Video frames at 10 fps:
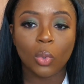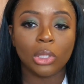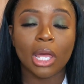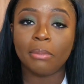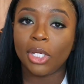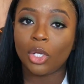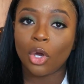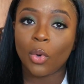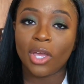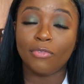Let me
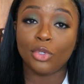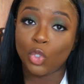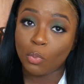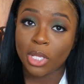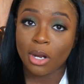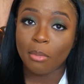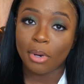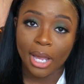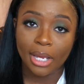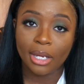know if you do plan on
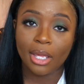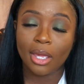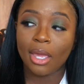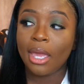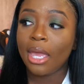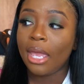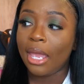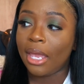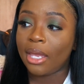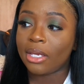buying it,
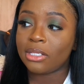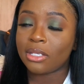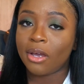and